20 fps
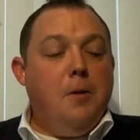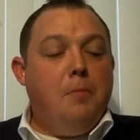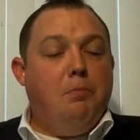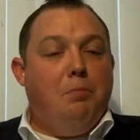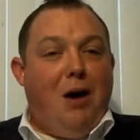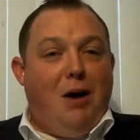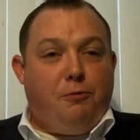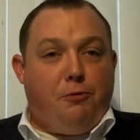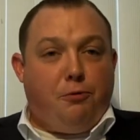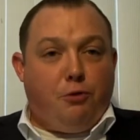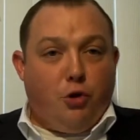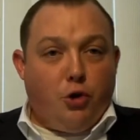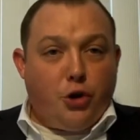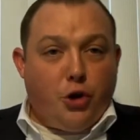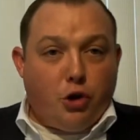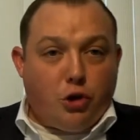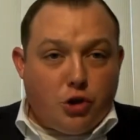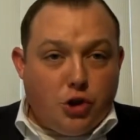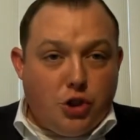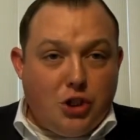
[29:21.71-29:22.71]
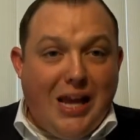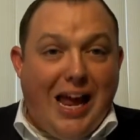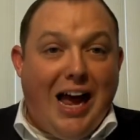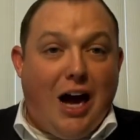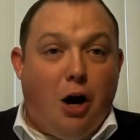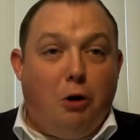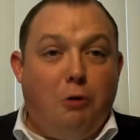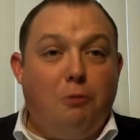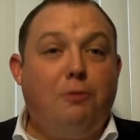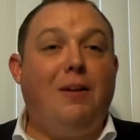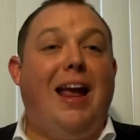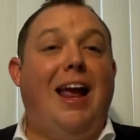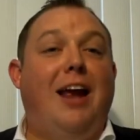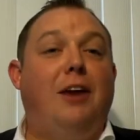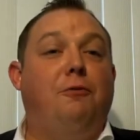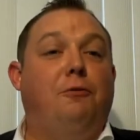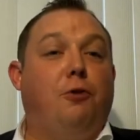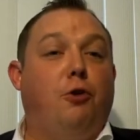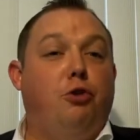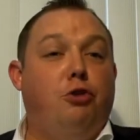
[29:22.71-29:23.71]
but for yourself
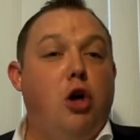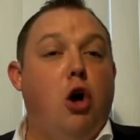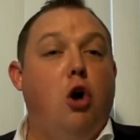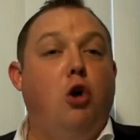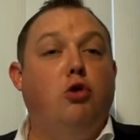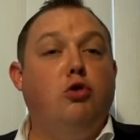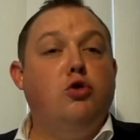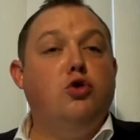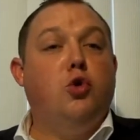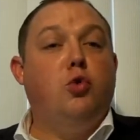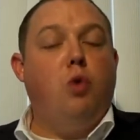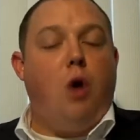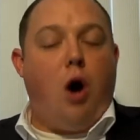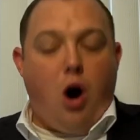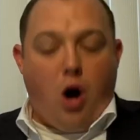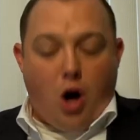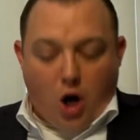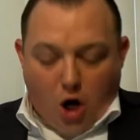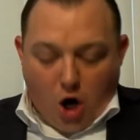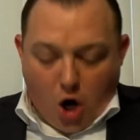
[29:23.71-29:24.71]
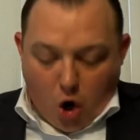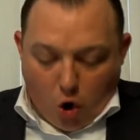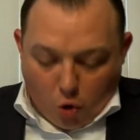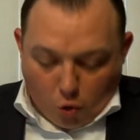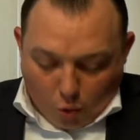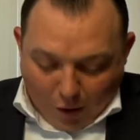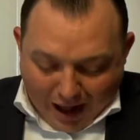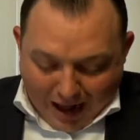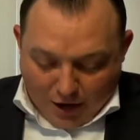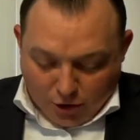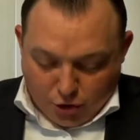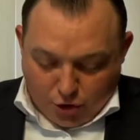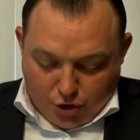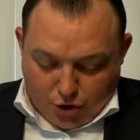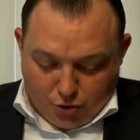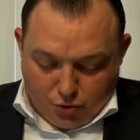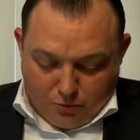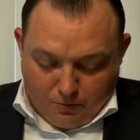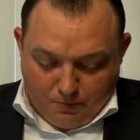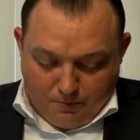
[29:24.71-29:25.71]
and for those who are around
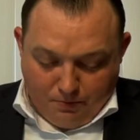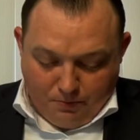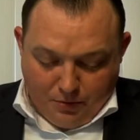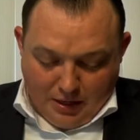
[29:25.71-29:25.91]
you.